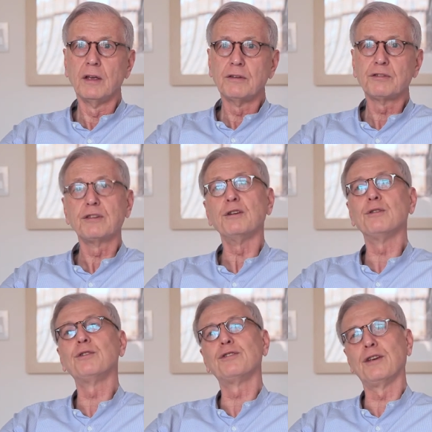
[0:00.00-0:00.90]

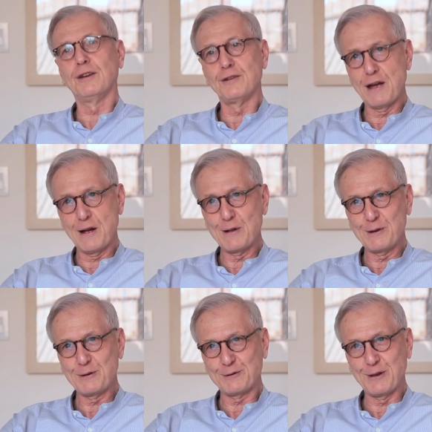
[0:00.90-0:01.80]
skills and
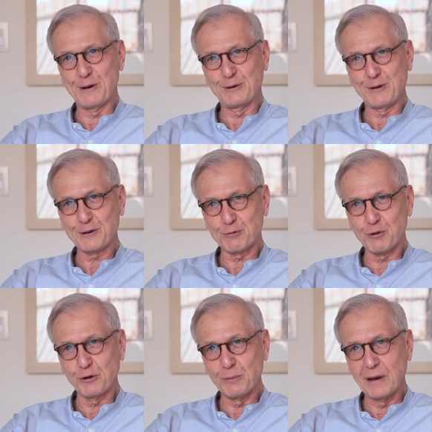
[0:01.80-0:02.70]
talents that a sex
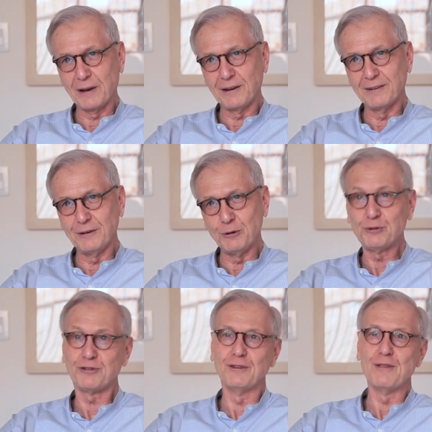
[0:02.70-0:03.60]
worker might
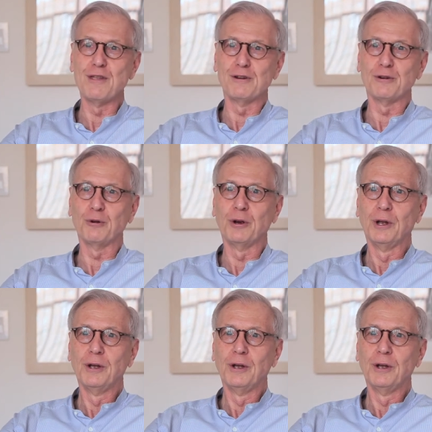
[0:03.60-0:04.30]
use in their